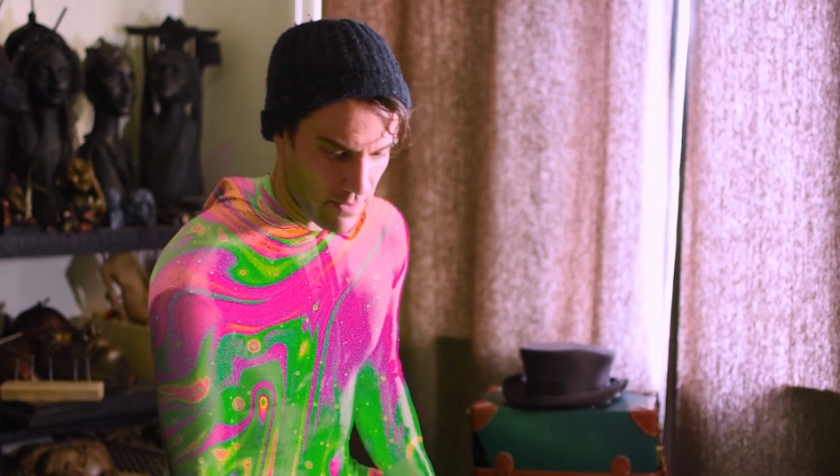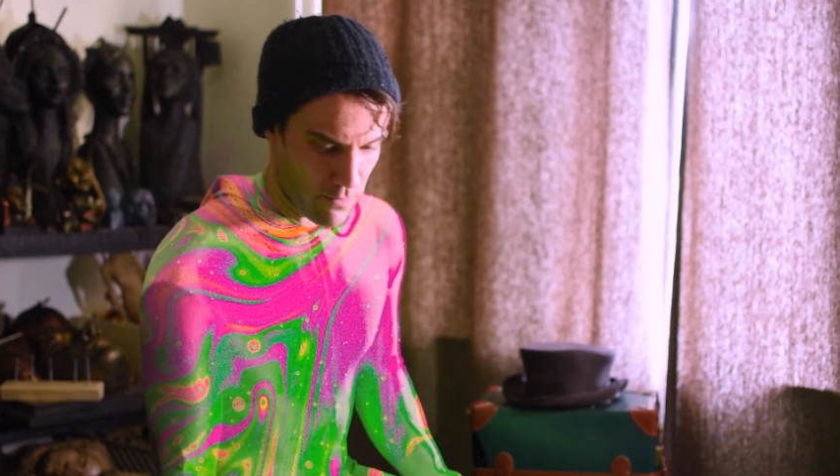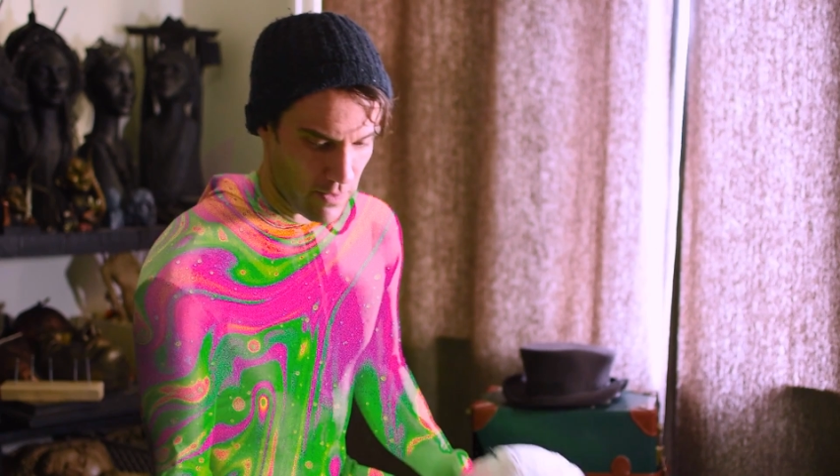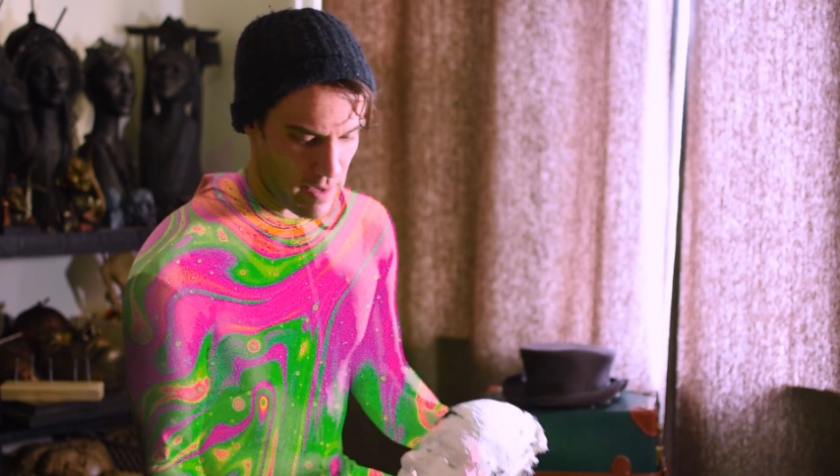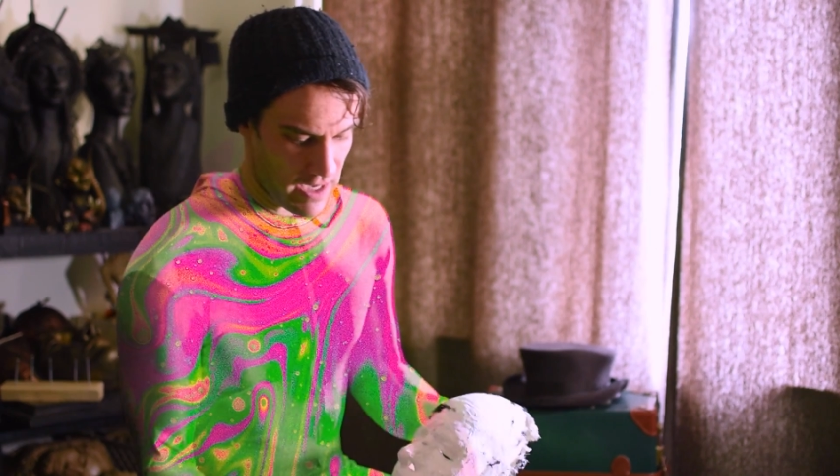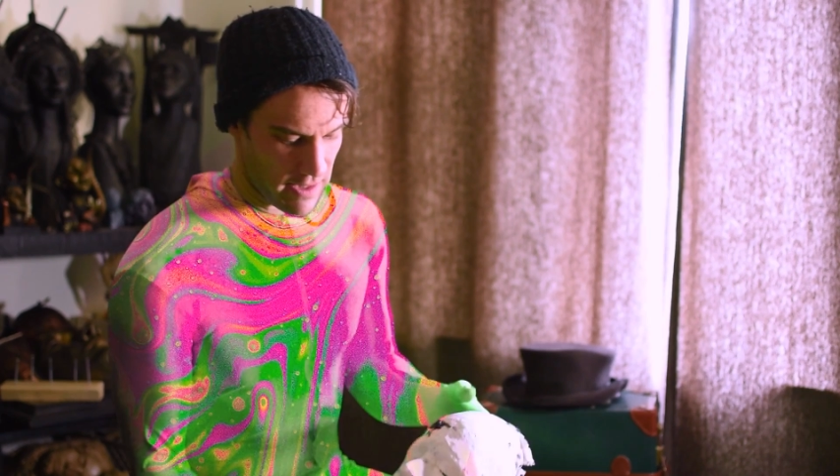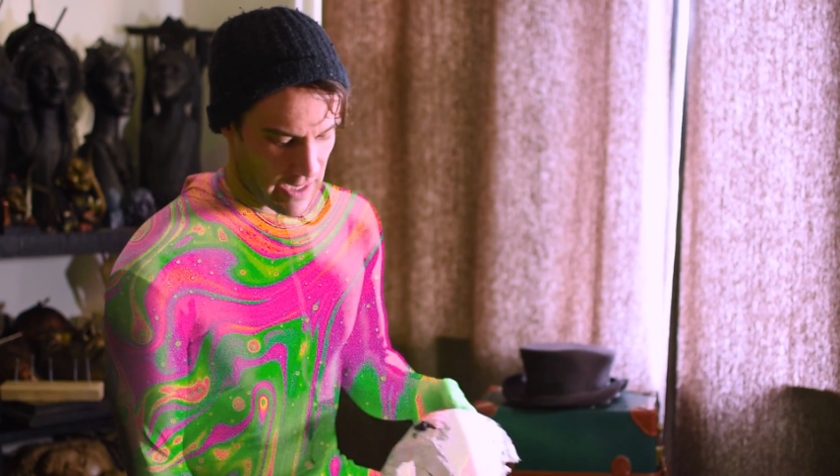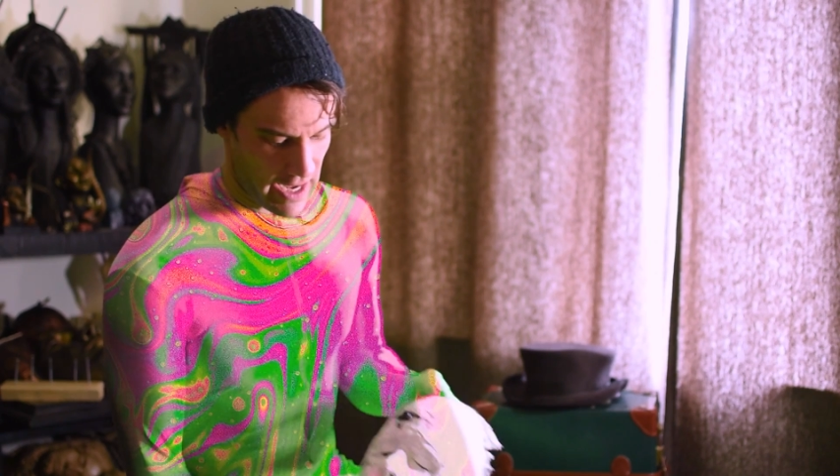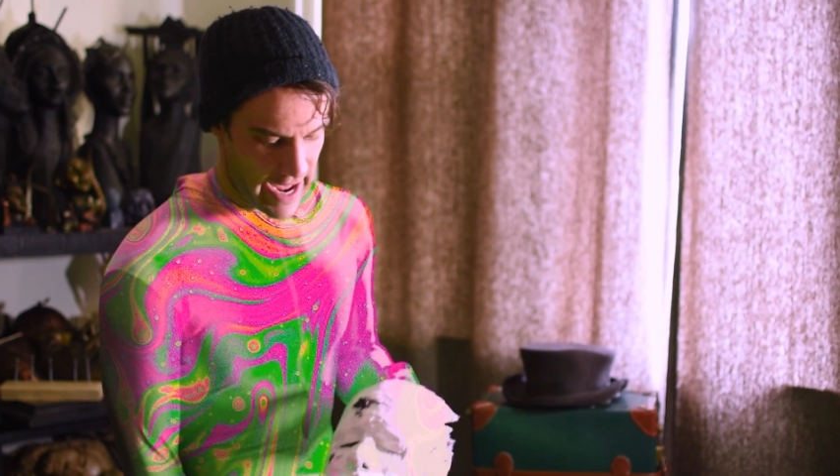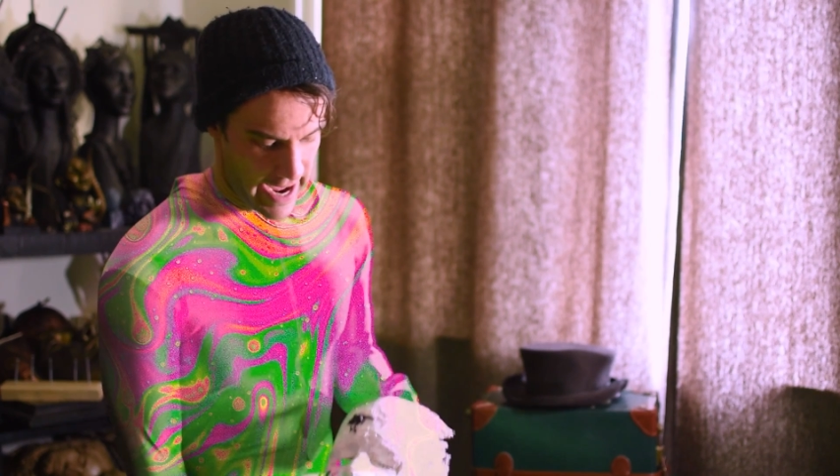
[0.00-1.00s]
We made the
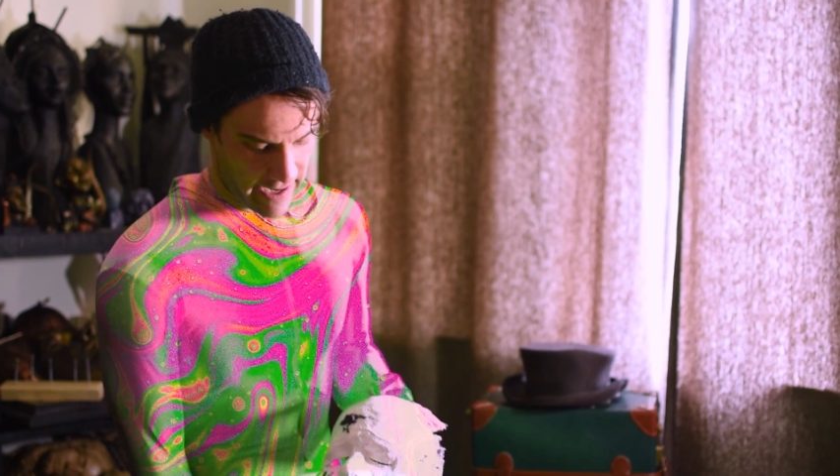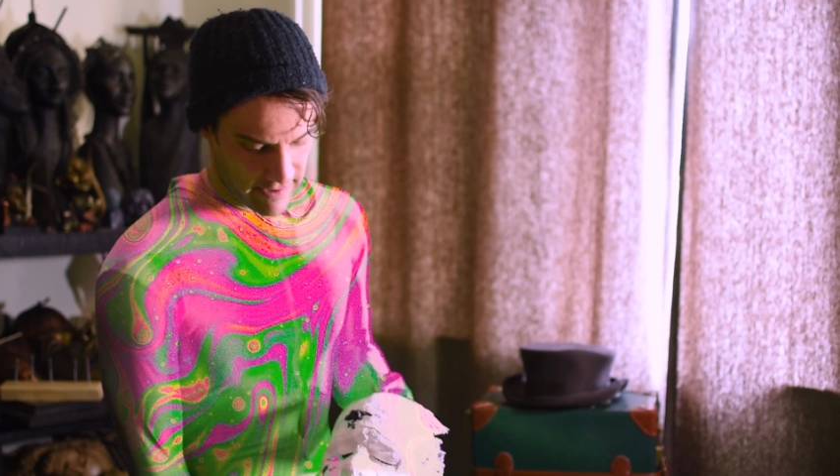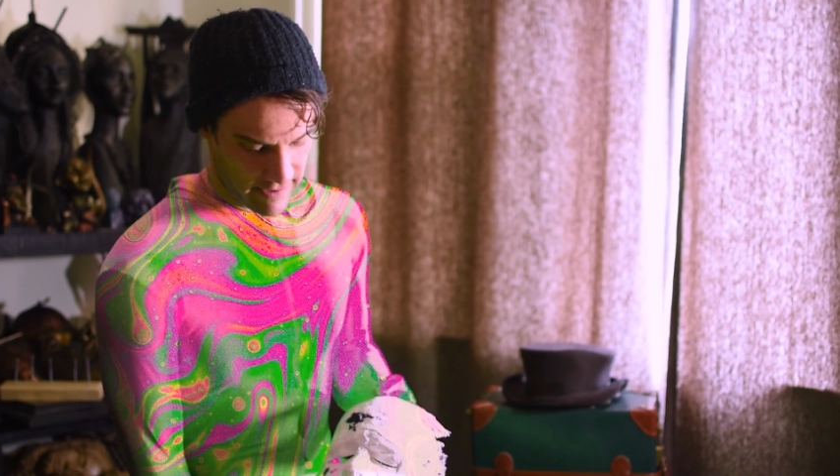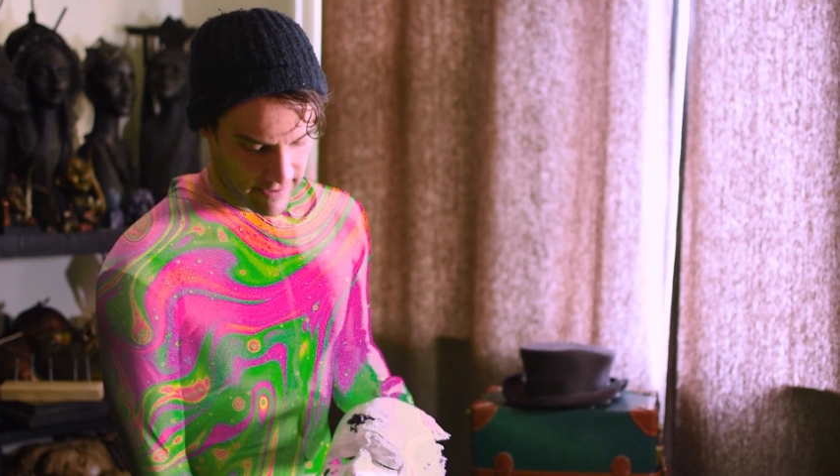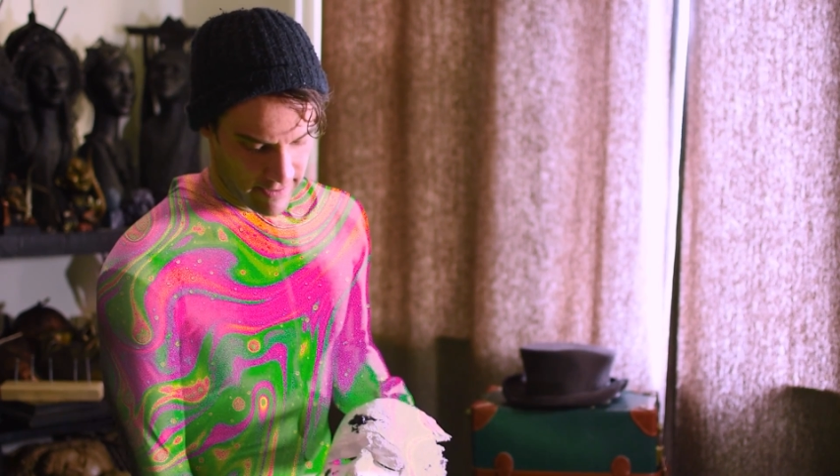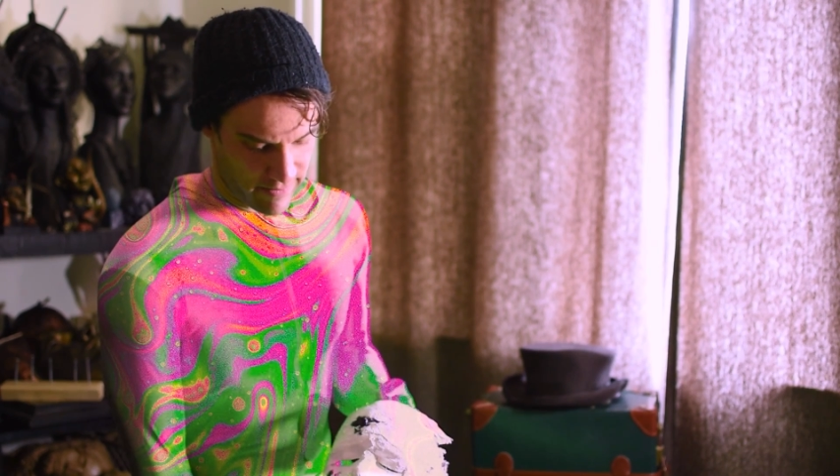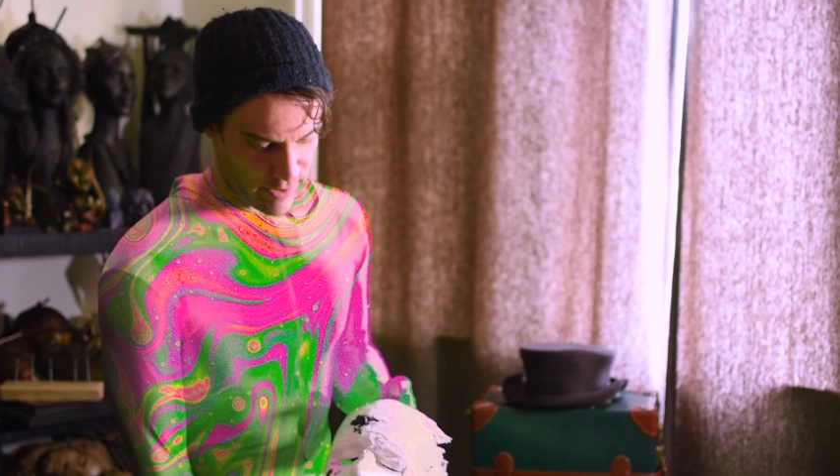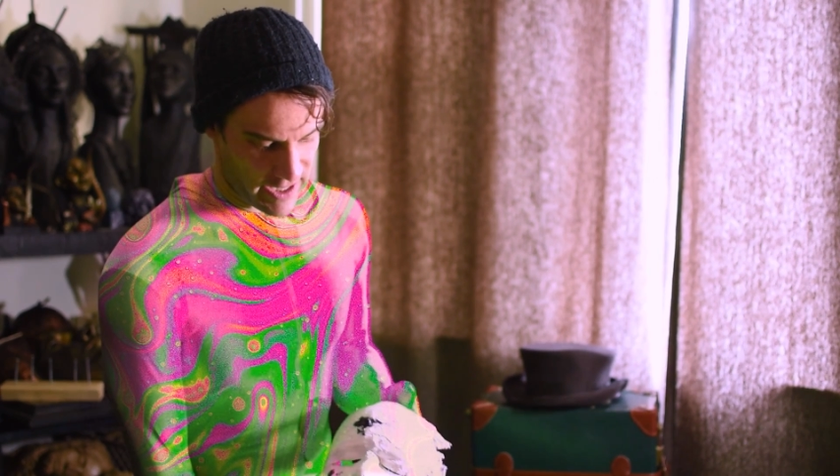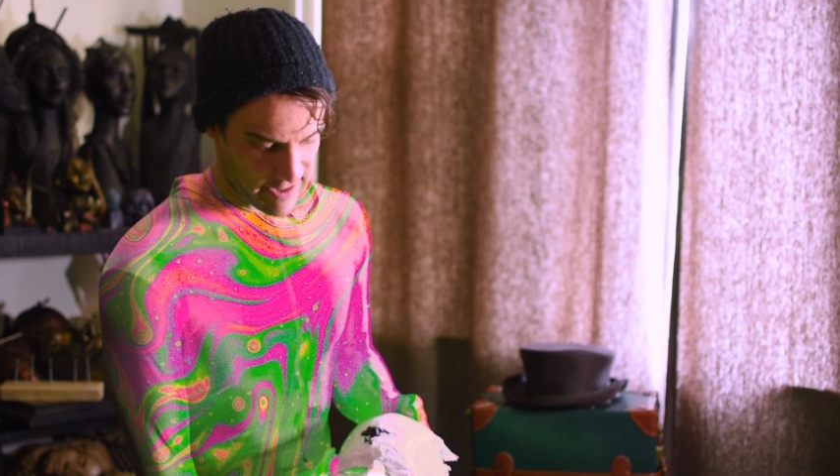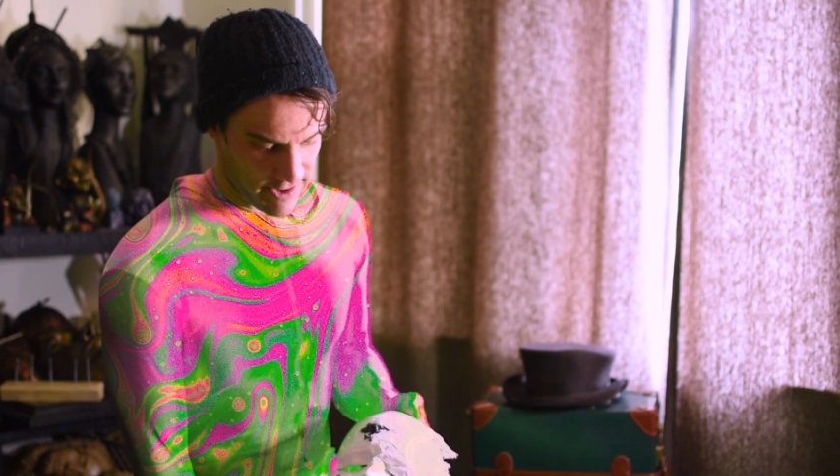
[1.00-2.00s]
cast, the
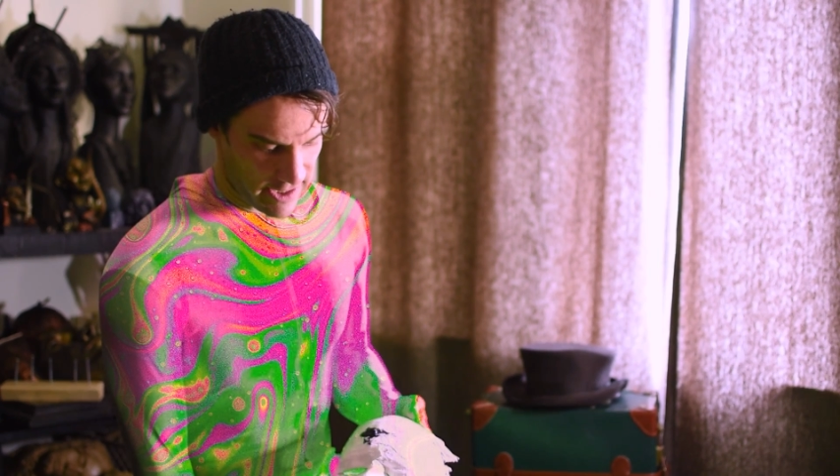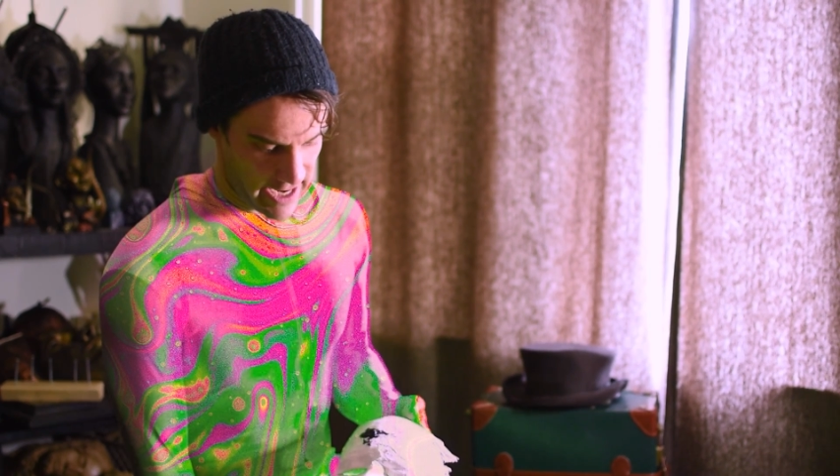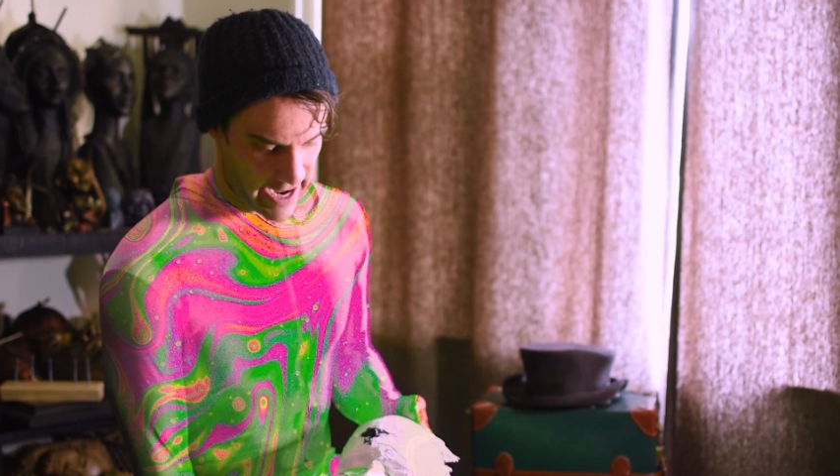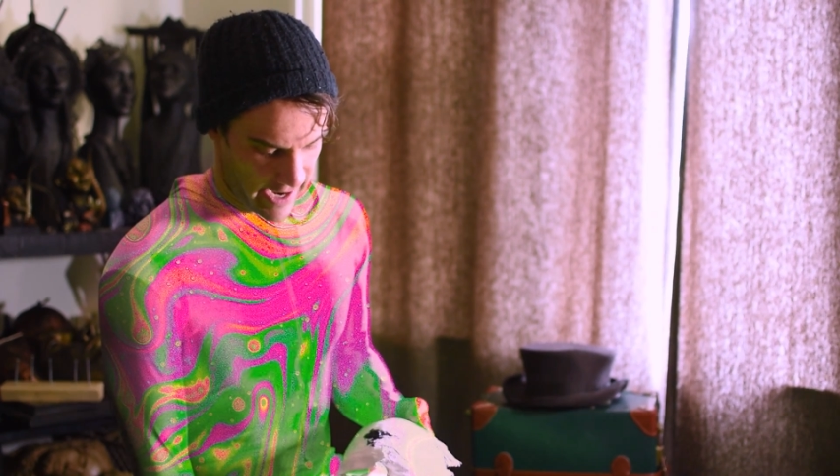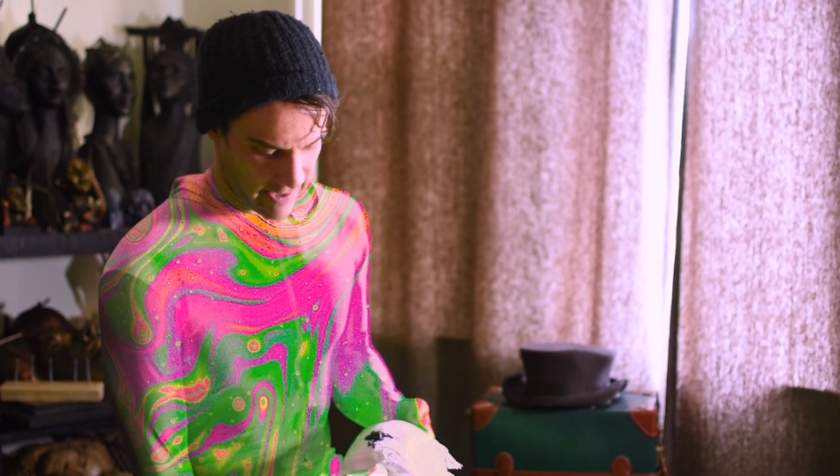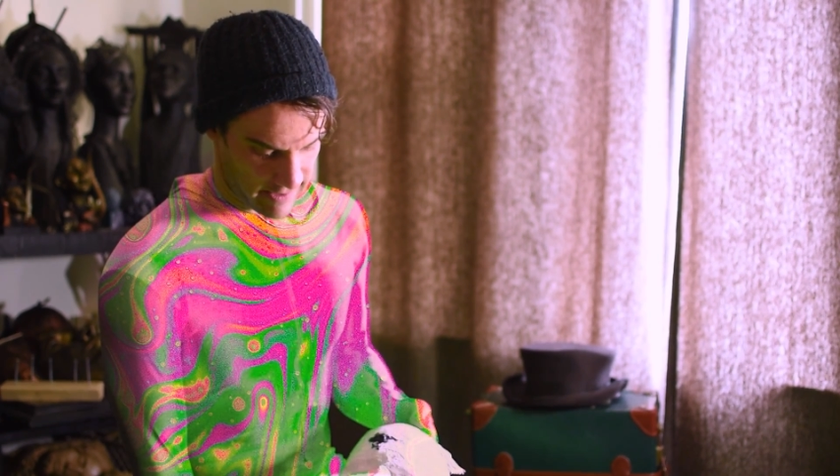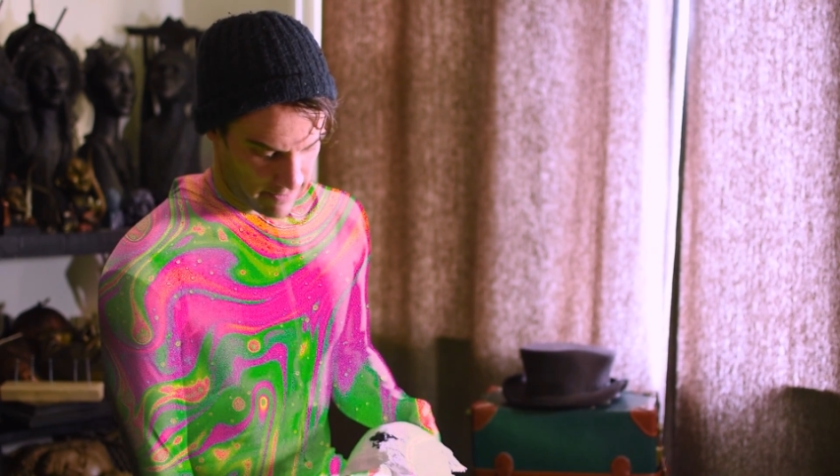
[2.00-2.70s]
plaster cast.